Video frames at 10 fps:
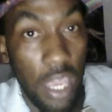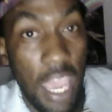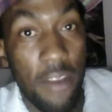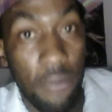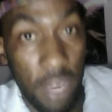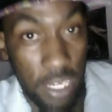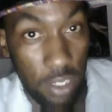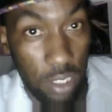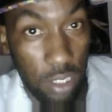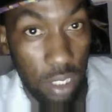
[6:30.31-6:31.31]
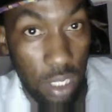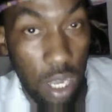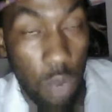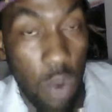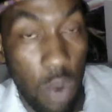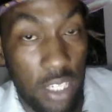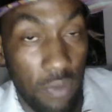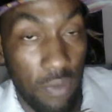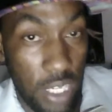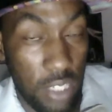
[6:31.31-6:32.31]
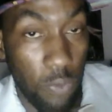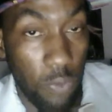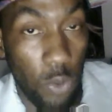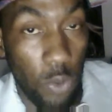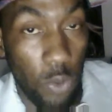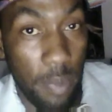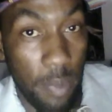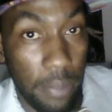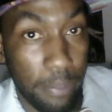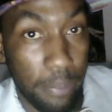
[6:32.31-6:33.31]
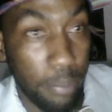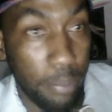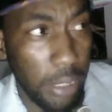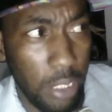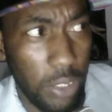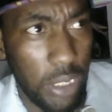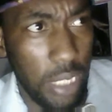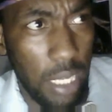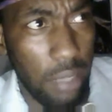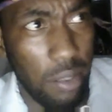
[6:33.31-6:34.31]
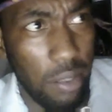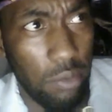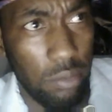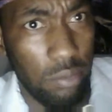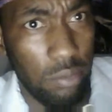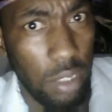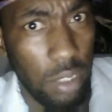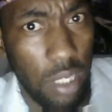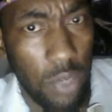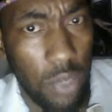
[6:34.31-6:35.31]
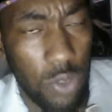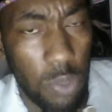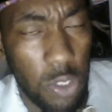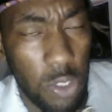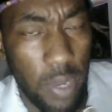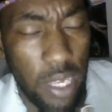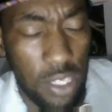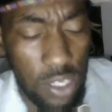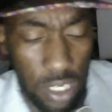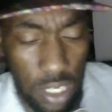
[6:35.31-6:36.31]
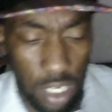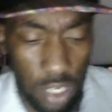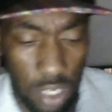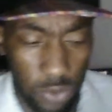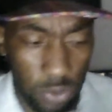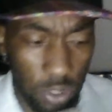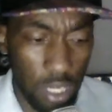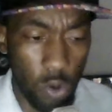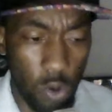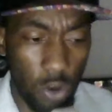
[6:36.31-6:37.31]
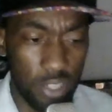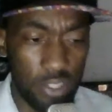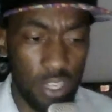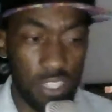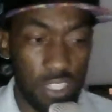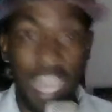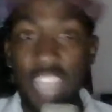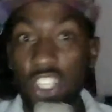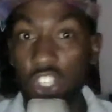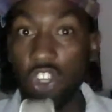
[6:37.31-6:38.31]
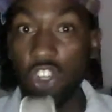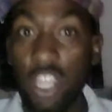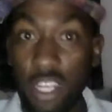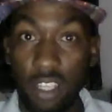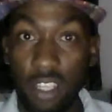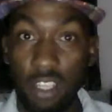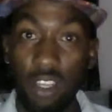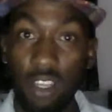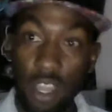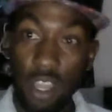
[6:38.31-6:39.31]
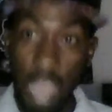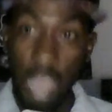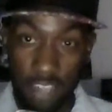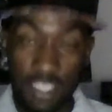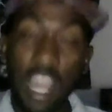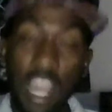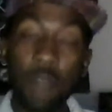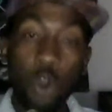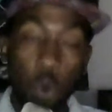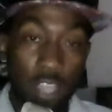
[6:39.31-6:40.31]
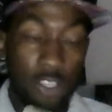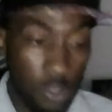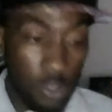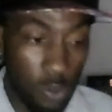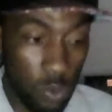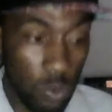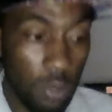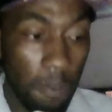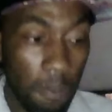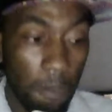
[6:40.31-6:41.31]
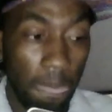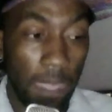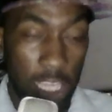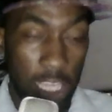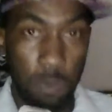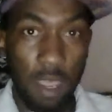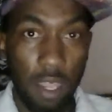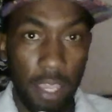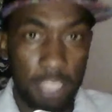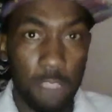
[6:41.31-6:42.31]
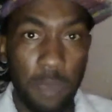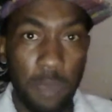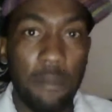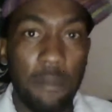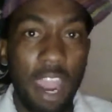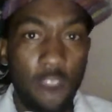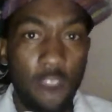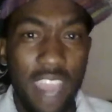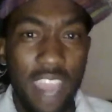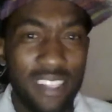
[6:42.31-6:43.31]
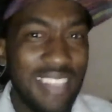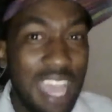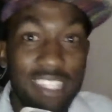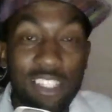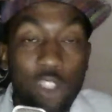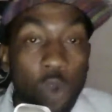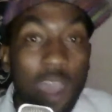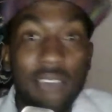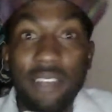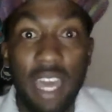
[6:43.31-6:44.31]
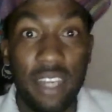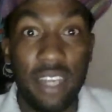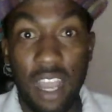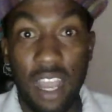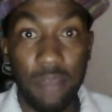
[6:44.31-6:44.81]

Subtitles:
And Invicta. I watch Invicta for the women. But other than that, I don't too much pay attention to any other organizations. I should. Honestly, I'm going to expand my horizons. I just don't have a lot of time.